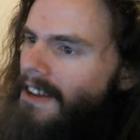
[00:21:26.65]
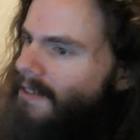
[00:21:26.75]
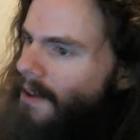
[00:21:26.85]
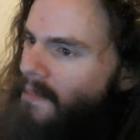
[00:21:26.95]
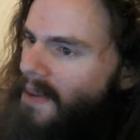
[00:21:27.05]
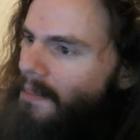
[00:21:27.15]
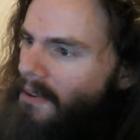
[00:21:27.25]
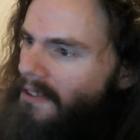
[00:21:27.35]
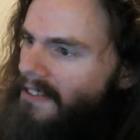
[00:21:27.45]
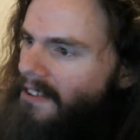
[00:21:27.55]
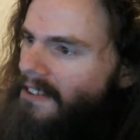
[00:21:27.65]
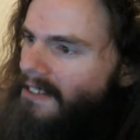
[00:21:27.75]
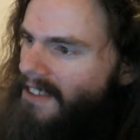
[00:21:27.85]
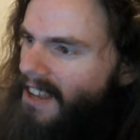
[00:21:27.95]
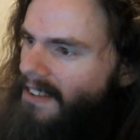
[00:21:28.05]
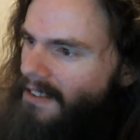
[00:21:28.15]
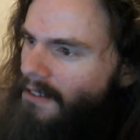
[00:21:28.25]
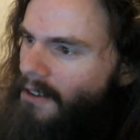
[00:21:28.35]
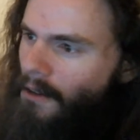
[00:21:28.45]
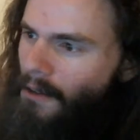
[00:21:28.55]
Some people still see us
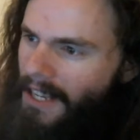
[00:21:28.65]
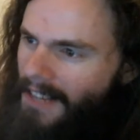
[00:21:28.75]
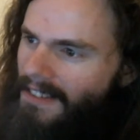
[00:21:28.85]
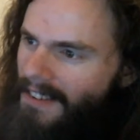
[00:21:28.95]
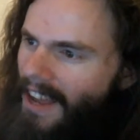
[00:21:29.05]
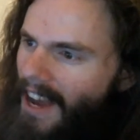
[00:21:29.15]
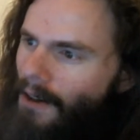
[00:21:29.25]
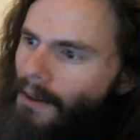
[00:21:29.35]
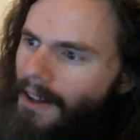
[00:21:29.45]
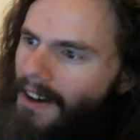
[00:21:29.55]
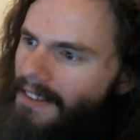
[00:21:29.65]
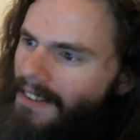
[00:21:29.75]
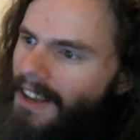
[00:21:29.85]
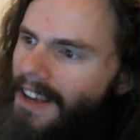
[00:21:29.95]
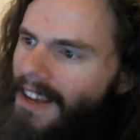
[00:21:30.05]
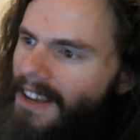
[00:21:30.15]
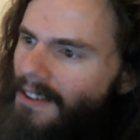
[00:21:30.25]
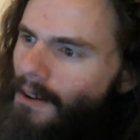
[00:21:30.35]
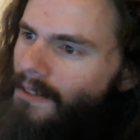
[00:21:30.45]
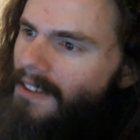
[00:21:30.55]
as hooligans and outlaws, he
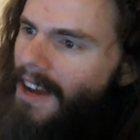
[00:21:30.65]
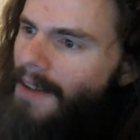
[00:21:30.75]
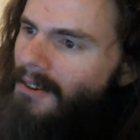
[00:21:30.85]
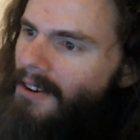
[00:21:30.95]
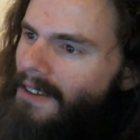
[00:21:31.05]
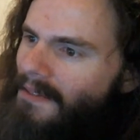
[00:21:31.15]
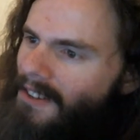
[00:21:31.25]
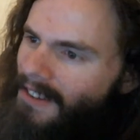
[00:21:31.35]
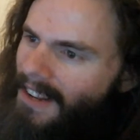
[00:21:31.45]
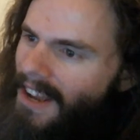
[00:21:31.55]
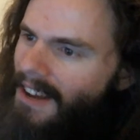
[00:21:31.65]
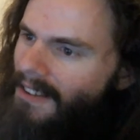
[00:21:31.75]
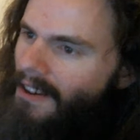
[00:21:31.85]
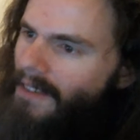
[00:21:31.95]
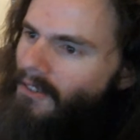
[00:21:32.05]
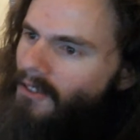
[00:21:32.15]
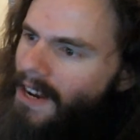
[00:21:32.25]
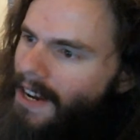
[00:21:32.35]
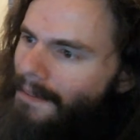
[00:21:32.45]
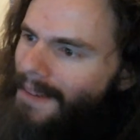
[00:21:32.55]
told Time during a visit to Azov's
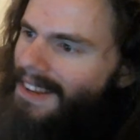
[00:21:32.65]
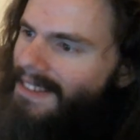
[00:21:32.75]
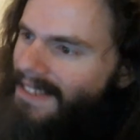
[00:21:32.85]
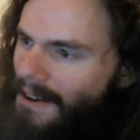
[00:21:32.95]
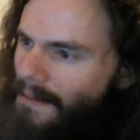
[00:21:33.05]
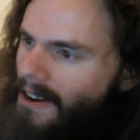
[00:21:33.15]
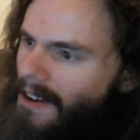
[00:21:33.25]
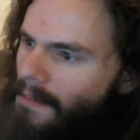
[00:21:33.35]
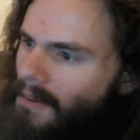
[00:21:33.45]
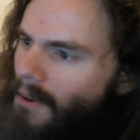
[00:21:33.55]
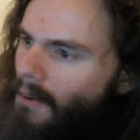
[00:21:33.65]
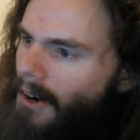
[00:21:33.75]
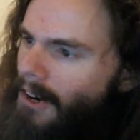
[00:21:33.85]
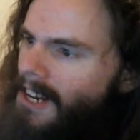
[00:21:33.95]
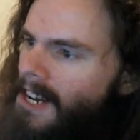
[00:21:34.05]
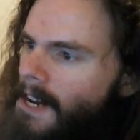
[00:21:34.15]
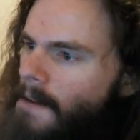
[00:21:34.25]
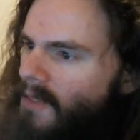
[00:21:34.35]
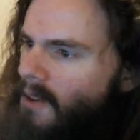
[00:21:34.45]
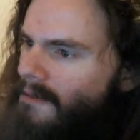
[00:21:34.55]
training base near Mariupol, where
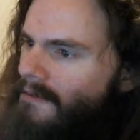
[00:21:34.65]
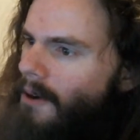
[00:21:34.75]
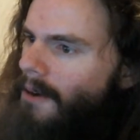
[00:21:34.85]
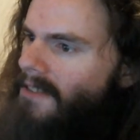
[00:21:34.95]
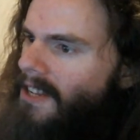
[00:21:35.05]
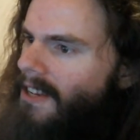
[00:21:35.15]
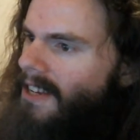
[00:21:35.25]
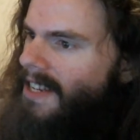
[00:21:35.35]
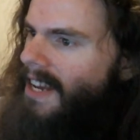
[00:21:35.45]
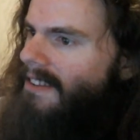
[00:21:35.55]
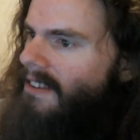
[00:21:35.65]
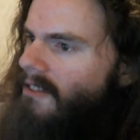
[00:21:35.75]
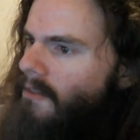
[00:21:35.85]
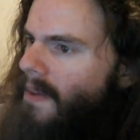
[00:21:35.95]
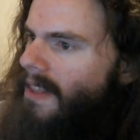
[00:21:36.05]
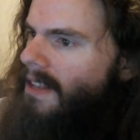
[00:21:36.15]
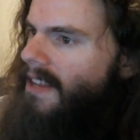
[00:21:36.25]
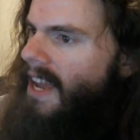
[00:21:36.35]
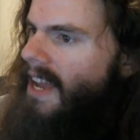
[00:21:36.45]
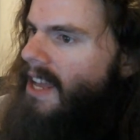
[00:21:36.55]
uniformed cadets had spent the
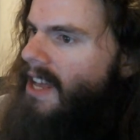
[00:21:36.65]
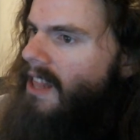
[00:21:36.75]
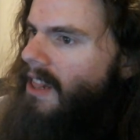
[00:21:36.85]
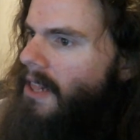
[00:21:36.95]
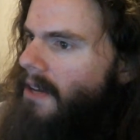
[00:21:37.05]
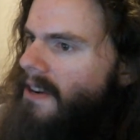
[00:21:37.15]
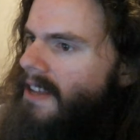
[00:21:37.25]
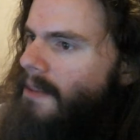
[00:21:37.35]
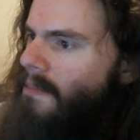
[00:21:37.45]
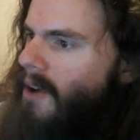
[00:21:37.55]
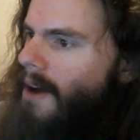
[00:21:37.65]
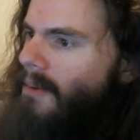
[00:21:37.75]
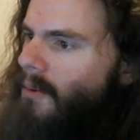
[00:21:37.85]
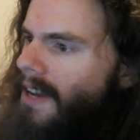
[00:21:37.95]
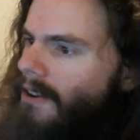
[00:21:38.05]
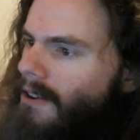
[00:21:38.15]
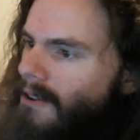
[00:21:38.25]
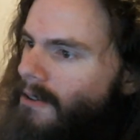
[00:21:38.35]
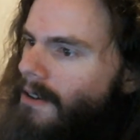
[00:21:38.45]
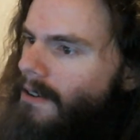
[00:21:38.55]
day learning the proper way to
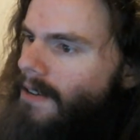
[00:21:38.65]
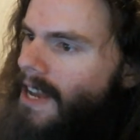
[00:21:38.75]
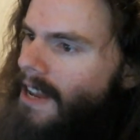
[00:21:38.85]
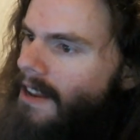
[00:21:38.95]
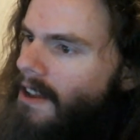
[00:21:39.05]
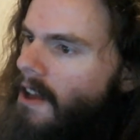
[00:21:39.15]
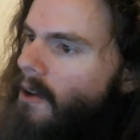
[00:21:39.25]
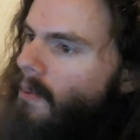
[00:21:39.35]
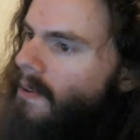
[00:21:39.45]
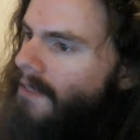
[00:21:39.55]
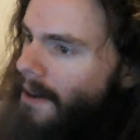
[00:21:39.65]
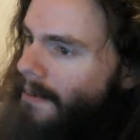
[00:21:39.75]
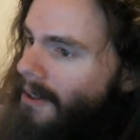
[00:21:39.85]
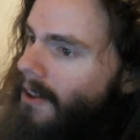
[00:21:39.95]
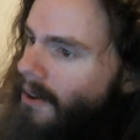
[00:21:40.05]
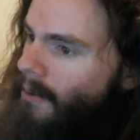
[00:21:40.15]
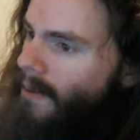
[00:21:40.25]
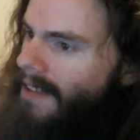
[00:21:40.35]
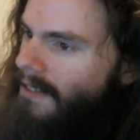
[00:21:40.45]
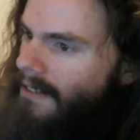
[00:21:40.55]
hurl a grenade. We've come a long
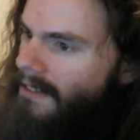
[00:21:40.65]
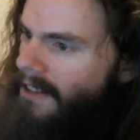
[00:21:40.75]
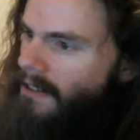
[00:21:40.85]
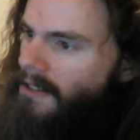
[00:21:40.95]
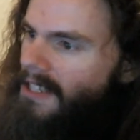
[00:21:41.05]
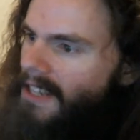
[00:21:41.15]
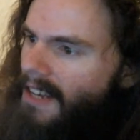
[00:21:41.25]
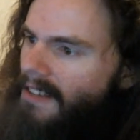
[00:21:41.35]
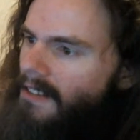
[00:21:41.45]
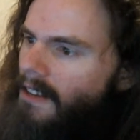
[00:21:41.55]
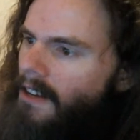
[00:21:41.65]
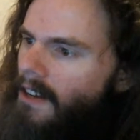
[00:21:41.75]
way since the early days.